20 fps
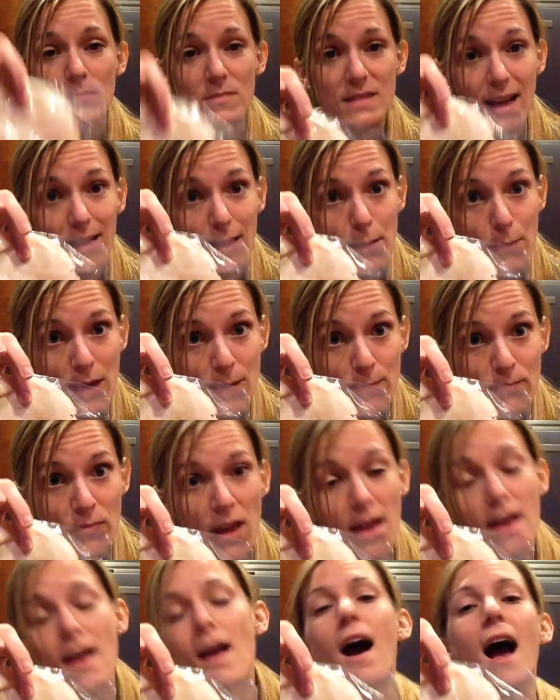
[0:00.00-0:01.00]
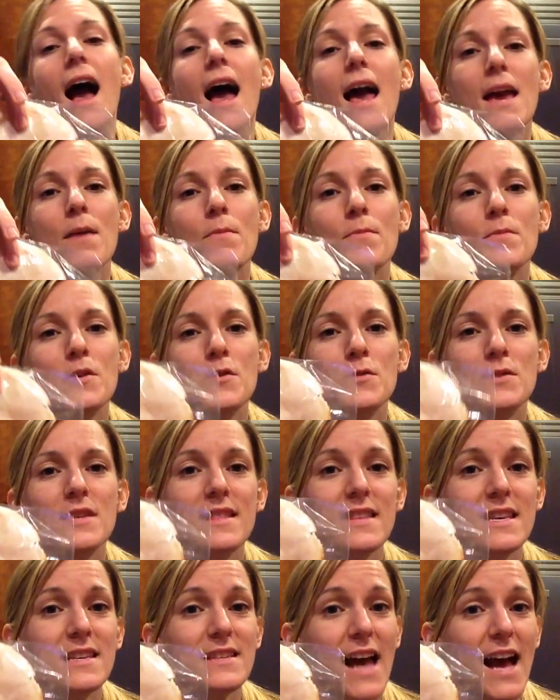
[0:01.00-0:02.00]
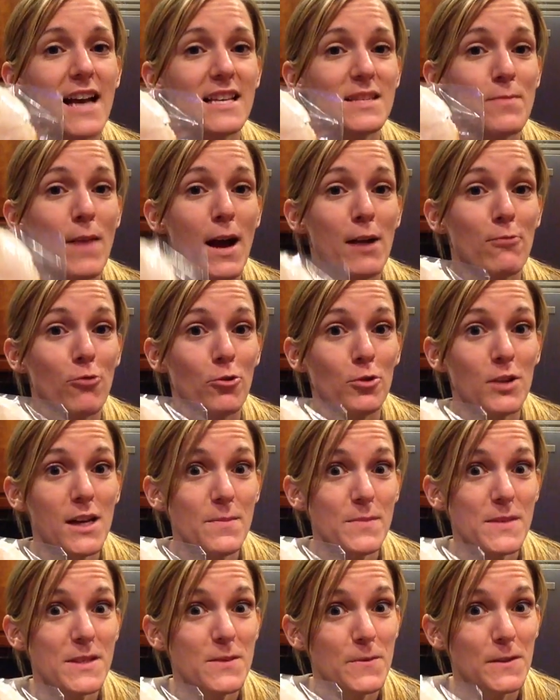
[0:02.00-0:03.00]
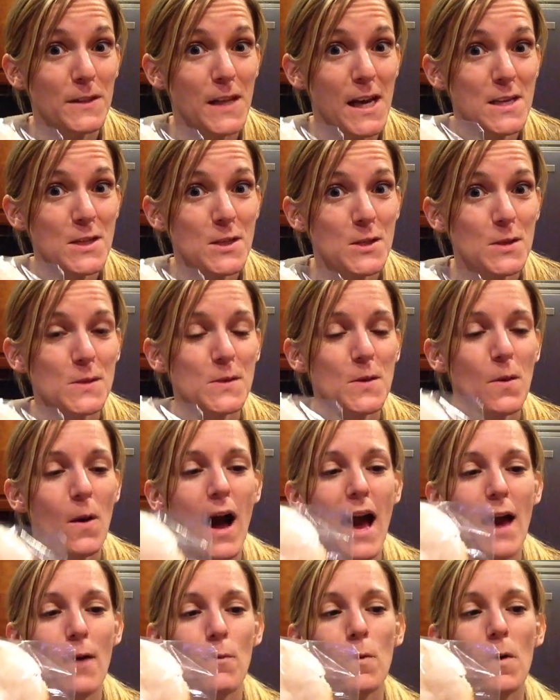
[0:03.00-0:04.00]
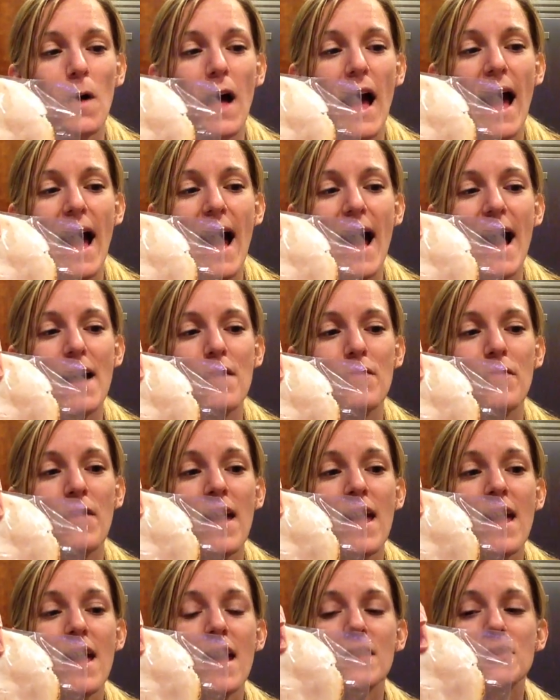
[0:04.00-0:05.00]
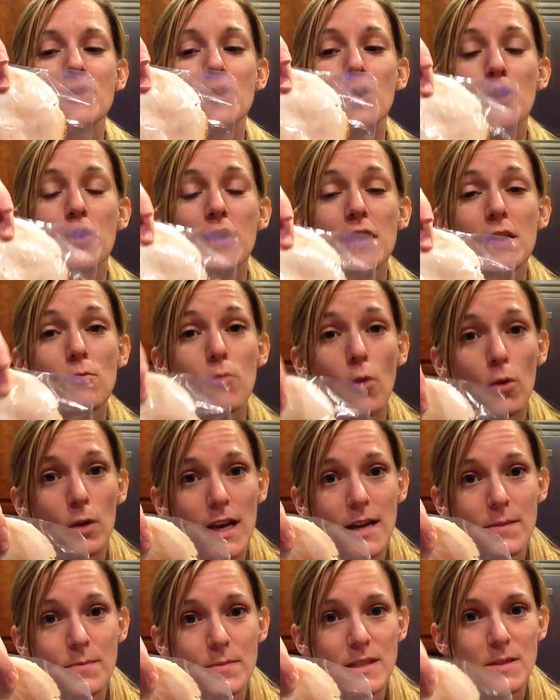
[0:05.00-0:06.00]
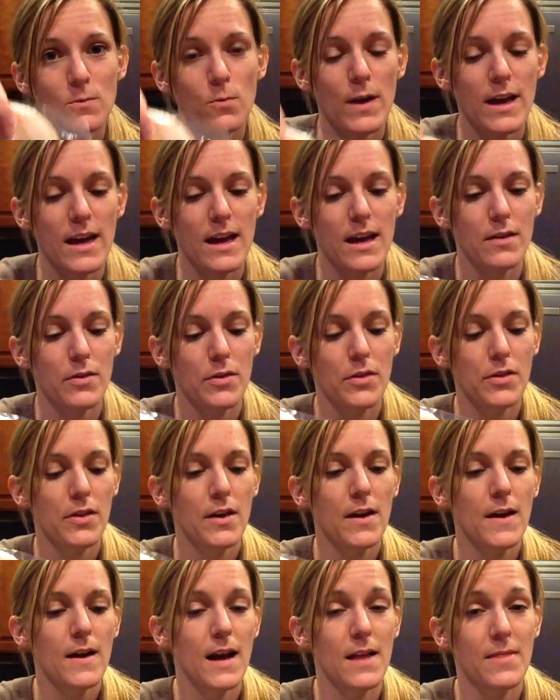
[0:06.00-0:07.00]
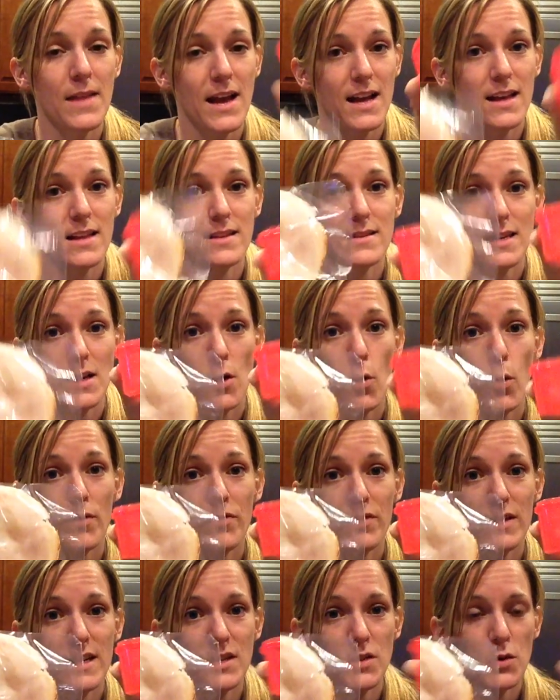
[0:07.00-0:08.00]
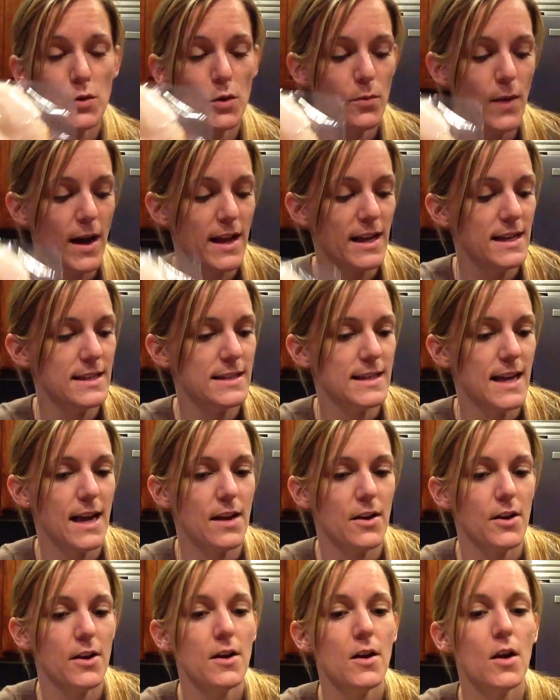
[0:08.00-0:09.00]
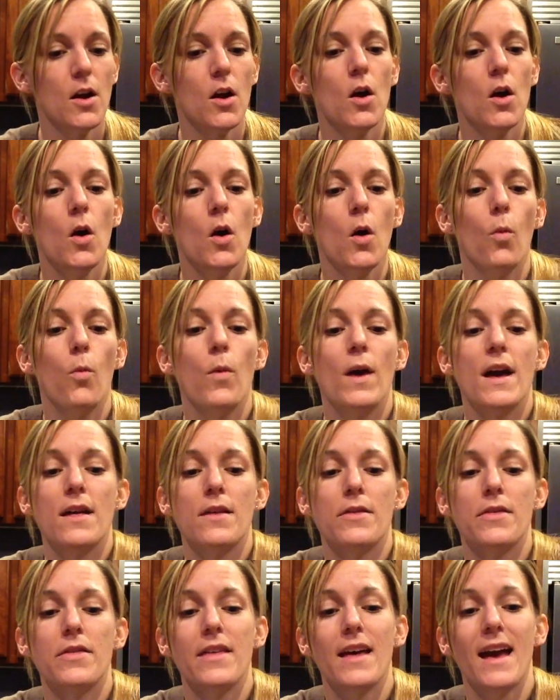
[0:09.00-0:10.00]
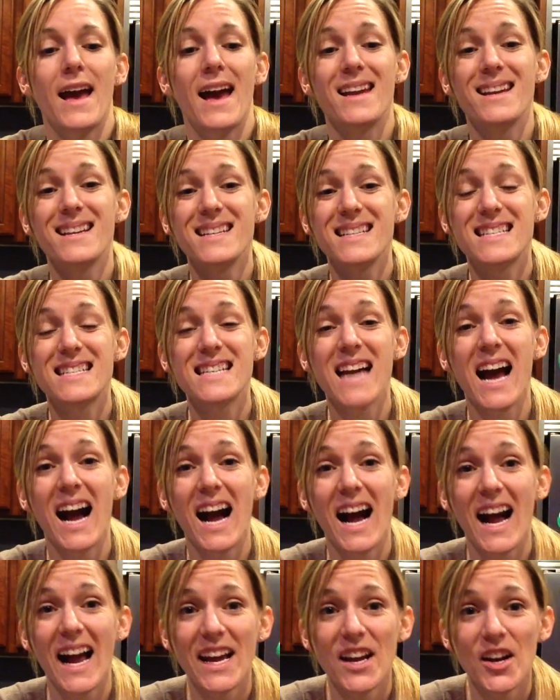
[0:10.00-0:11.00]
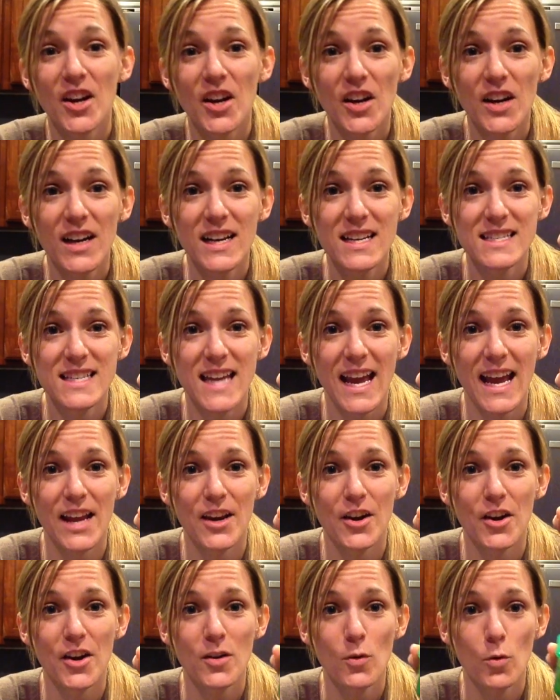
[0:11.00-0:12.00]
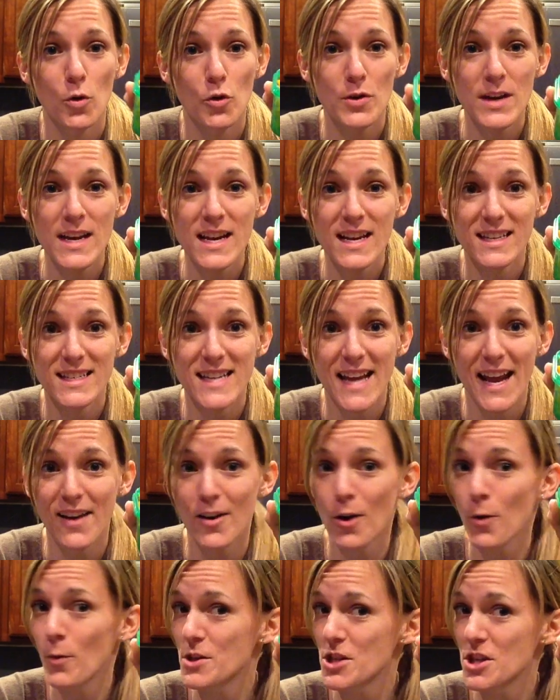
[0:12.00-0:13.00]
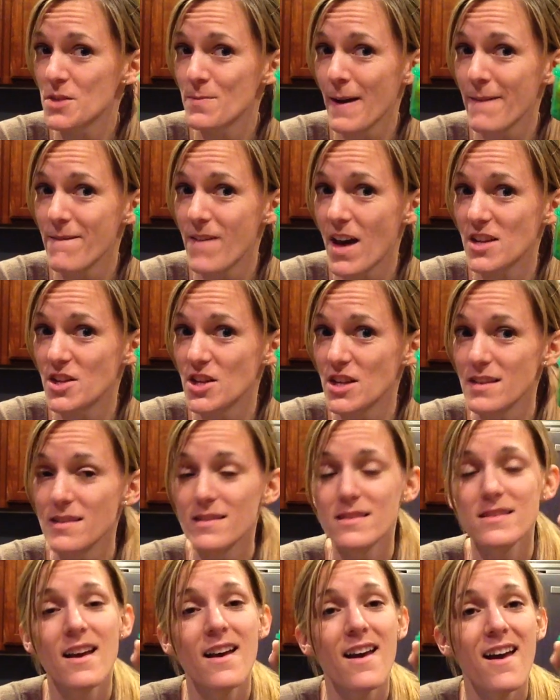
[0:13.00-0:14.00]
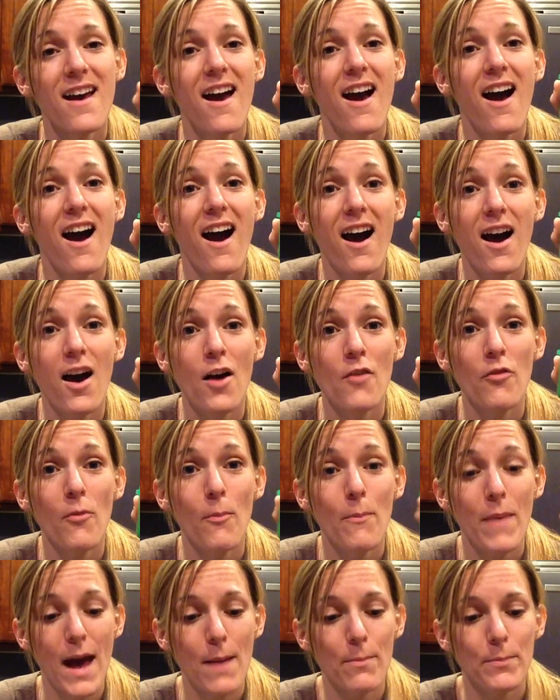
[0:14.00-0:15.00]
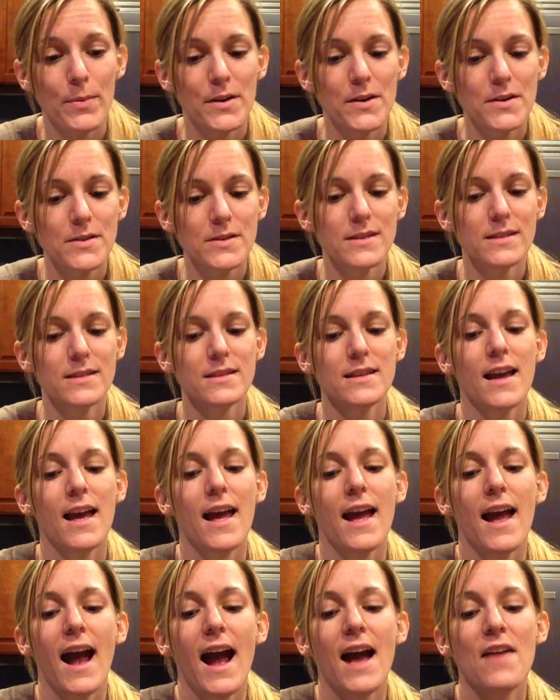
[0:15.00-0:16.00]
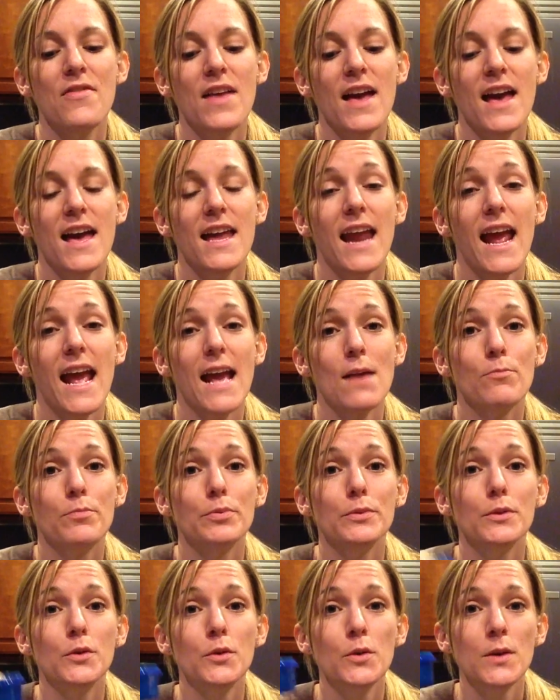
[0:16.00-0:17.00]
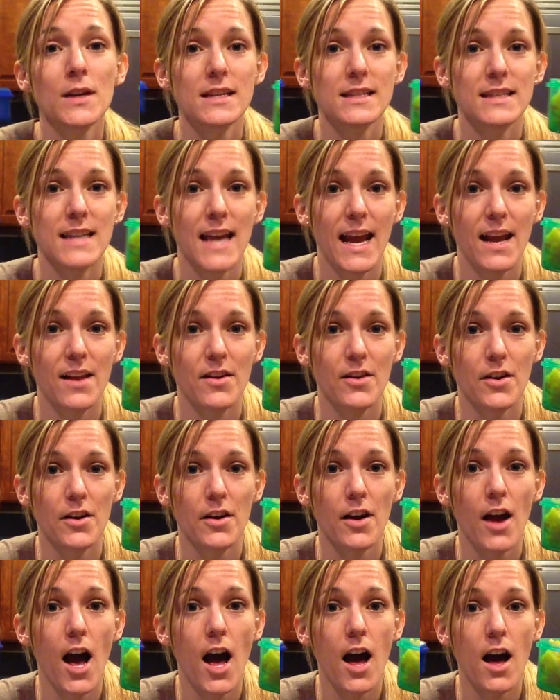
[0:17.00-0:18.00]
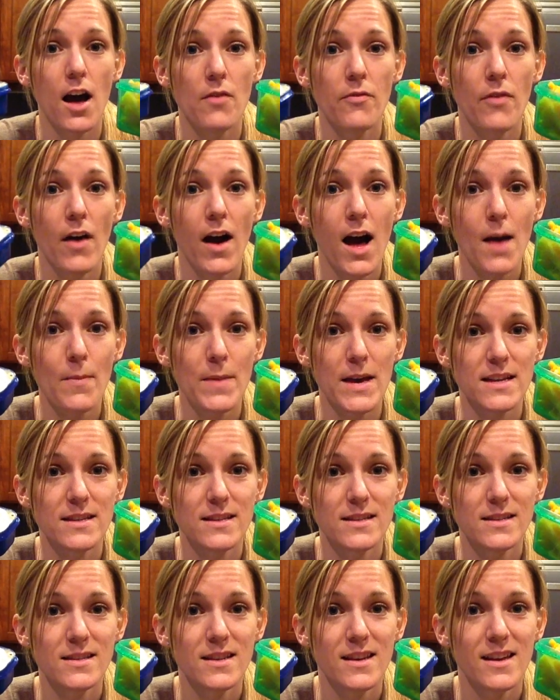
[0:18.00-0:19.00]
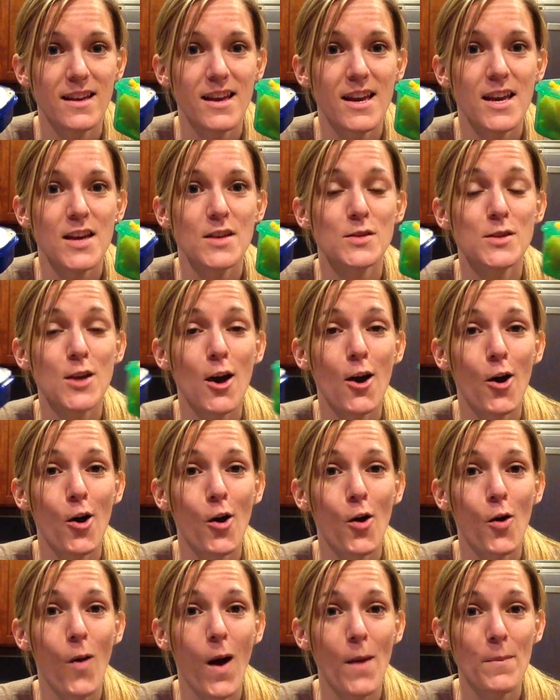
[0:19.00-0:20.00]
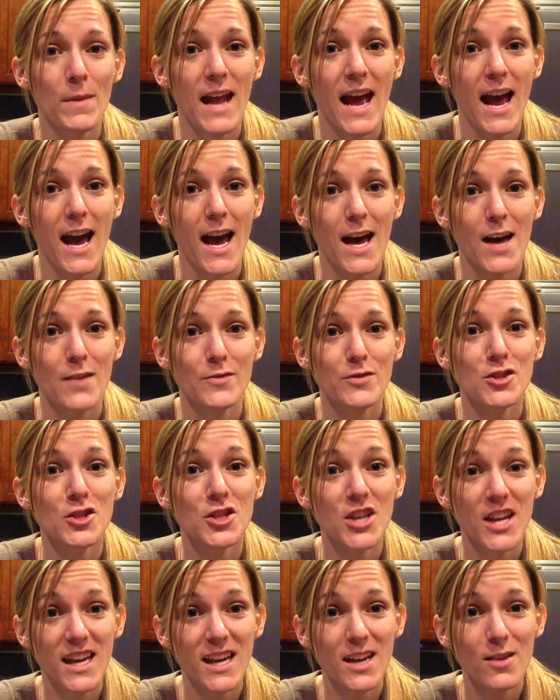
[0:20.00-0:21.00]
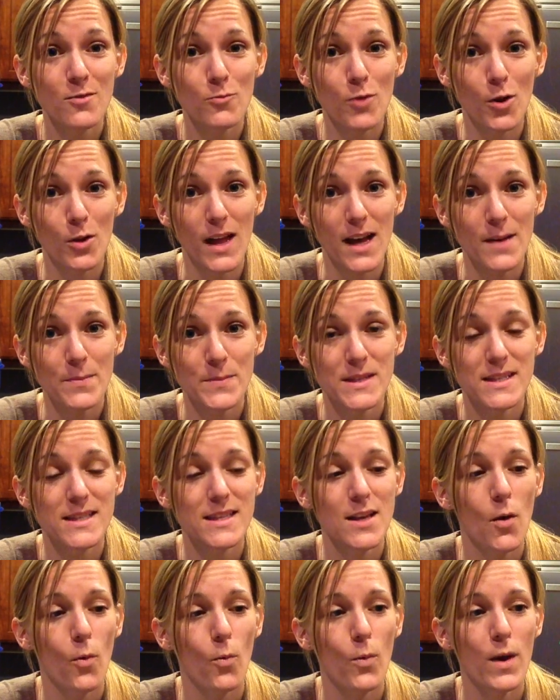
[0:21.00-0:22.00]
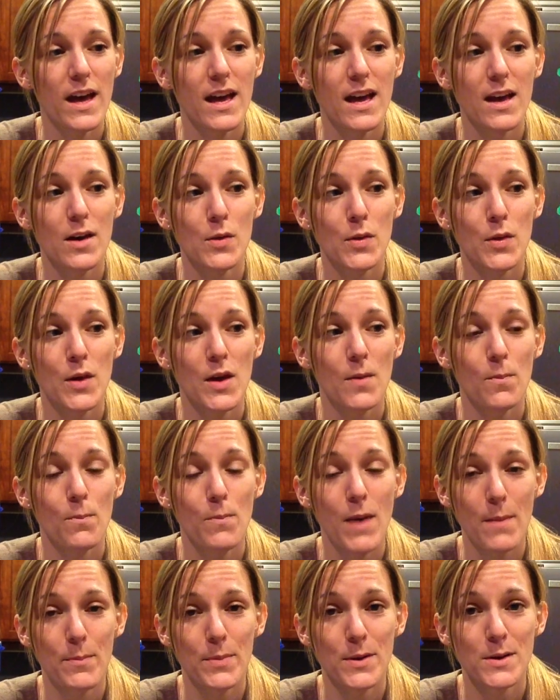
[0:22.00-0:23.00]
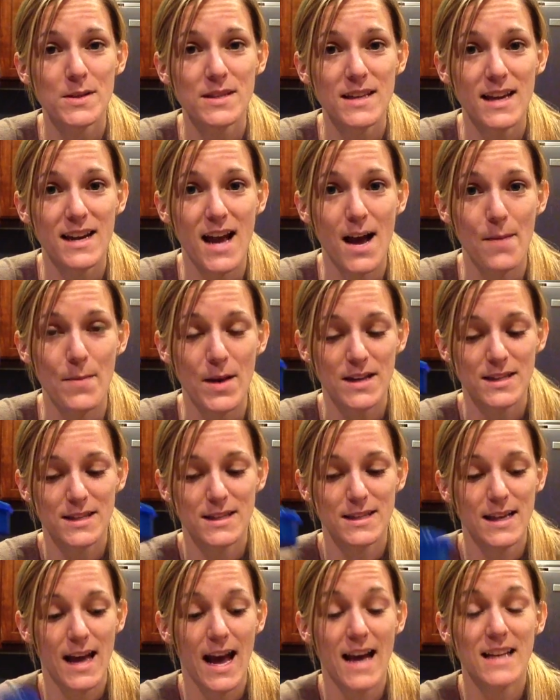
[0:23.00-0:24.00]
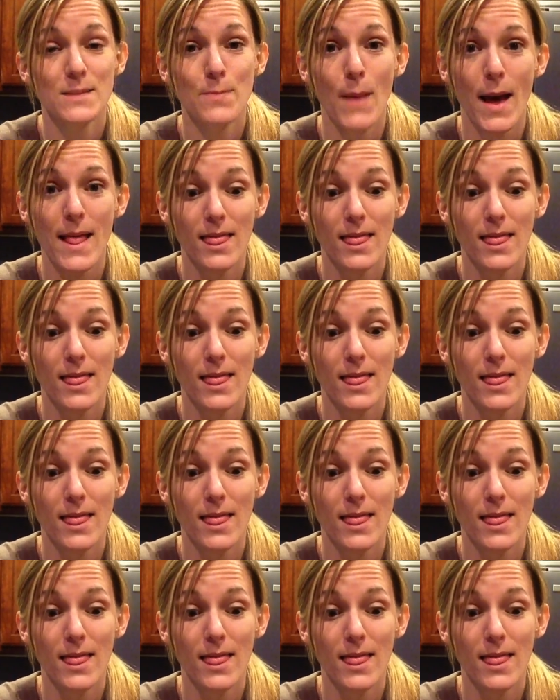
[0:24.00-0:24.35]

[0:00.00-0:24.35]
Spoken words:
deli meat. I'm using these as my roll-ups for lunch. So I will have turkey roll-ups and that's equivalent to a red container, with an entire container, green container, which is my veggies, of peppers, and then a blue container of hummus. So I'm gonna have chicken roll-ups with peppers and hummus as my